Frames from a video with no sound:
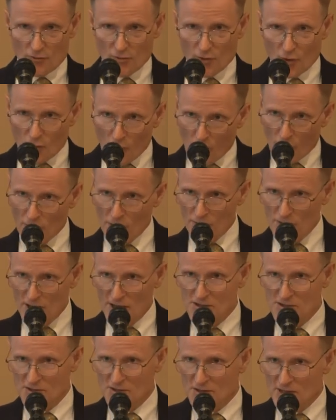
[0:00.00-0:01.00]
The lawyer
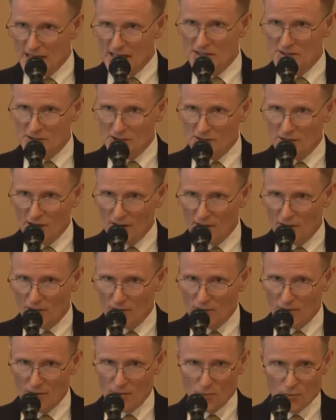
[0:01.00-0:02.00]
doesn't need to
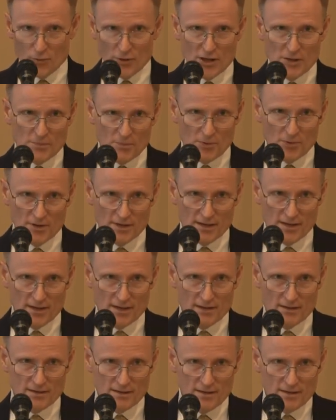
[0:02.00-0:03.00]
go
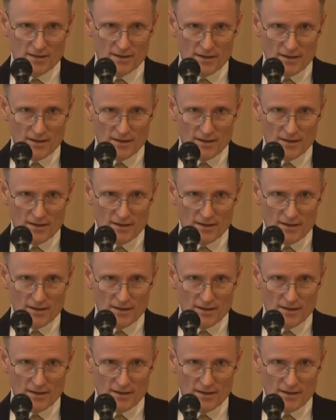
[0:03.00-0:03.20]
replead